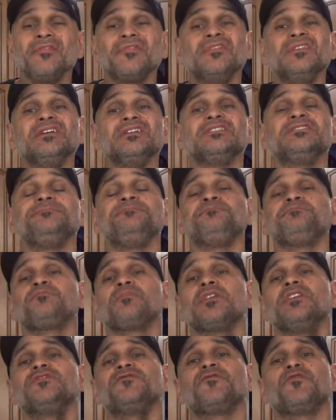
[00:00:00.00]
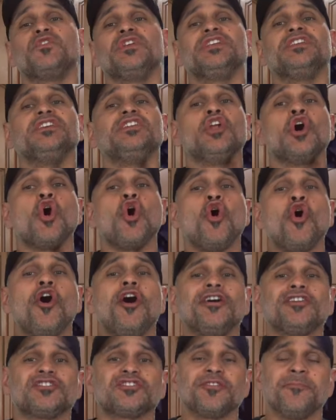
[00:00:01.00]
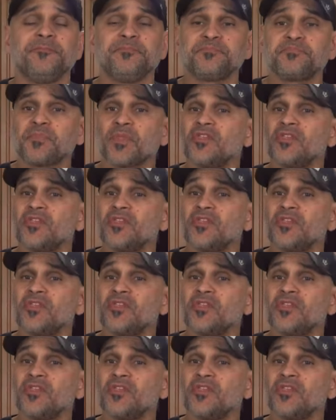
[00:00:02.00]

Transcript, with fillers: This is freaking awesome.